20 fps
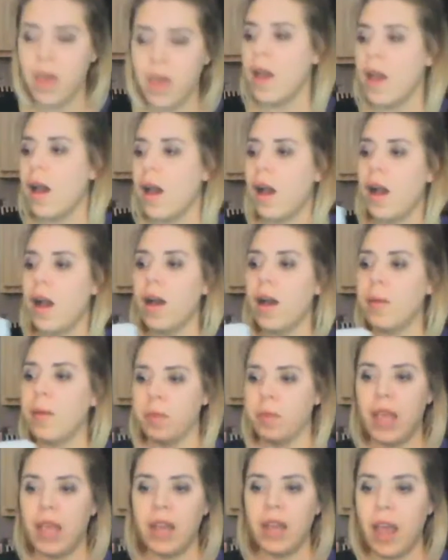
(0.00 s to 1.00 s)
And
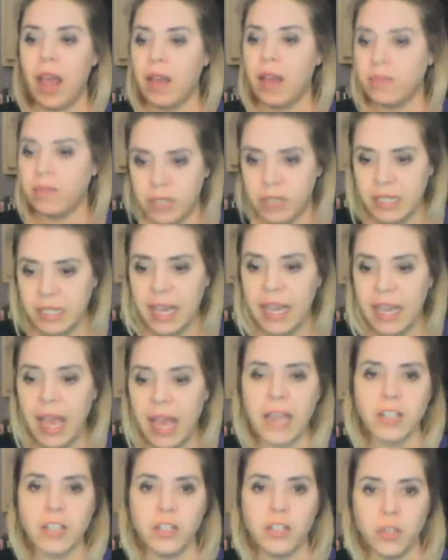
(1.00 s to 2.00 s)
every day
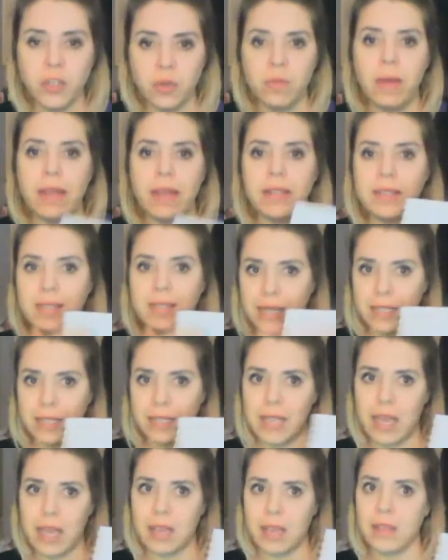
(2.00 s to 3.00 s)
I do my 6
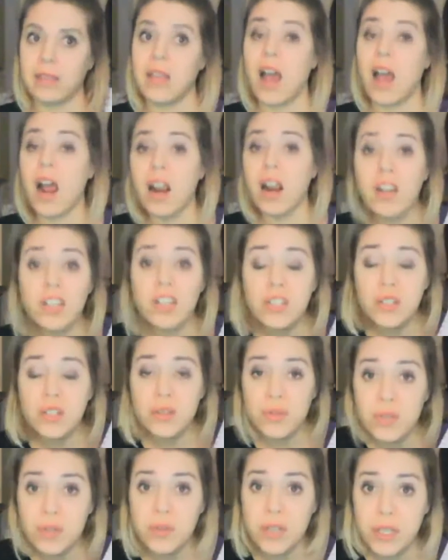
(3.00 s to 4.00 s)
things. Are
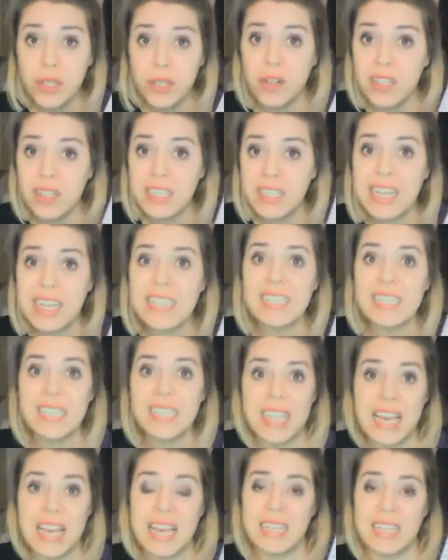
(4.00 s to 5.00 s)
you doing your 6
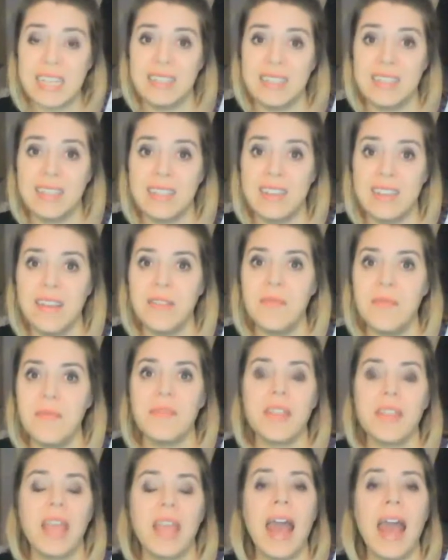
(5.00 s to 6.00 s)
things?
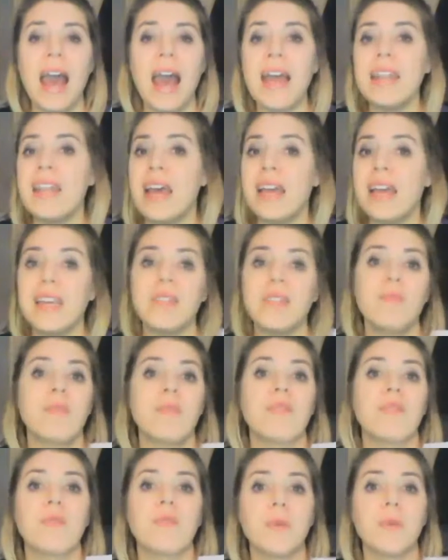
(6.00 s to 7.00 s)
At night,
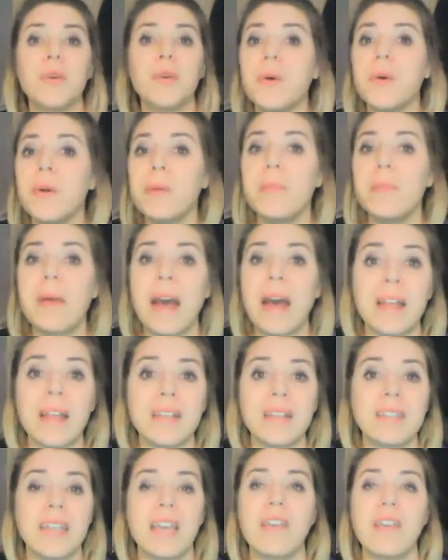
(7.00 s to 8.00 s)
before you go to
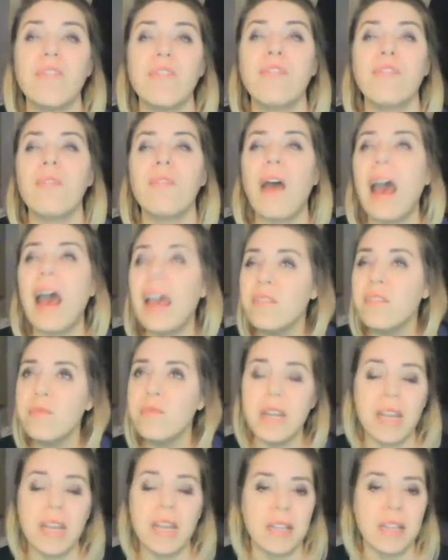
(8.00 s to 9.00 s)
bed, take 5
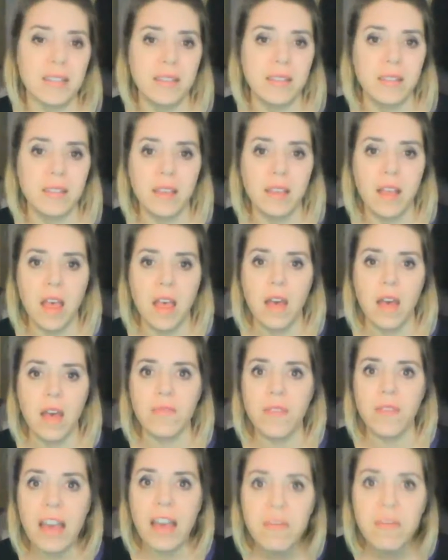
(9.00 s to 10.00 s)
minutes.
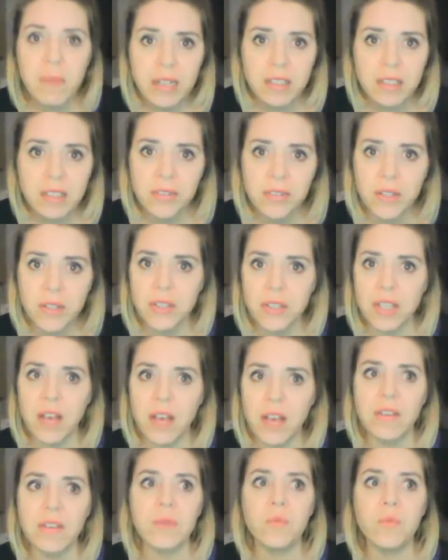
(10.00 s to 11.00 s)
5 minutes for
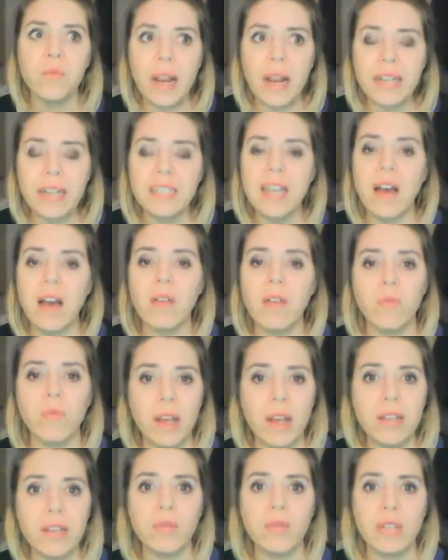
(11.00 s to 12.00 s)
yourself and write down
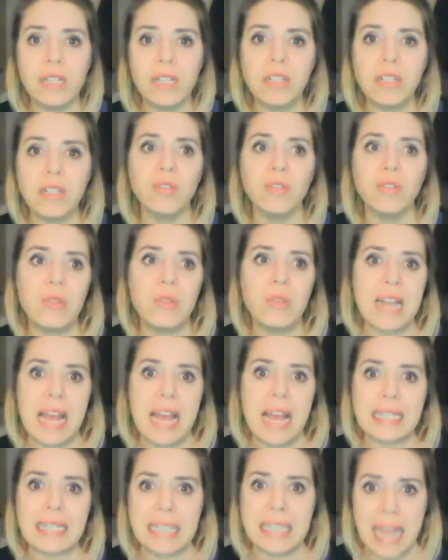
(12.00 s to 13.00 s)
what you need to do the
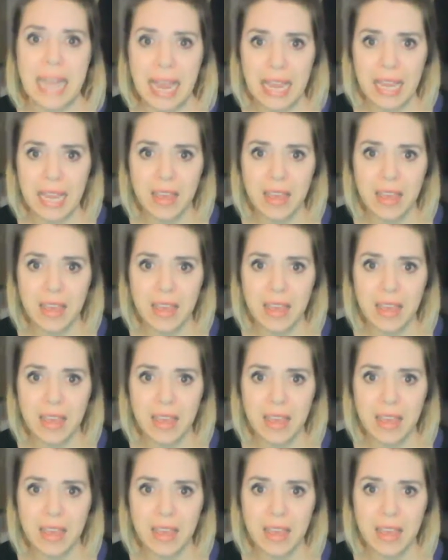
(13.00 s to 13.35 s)
next day.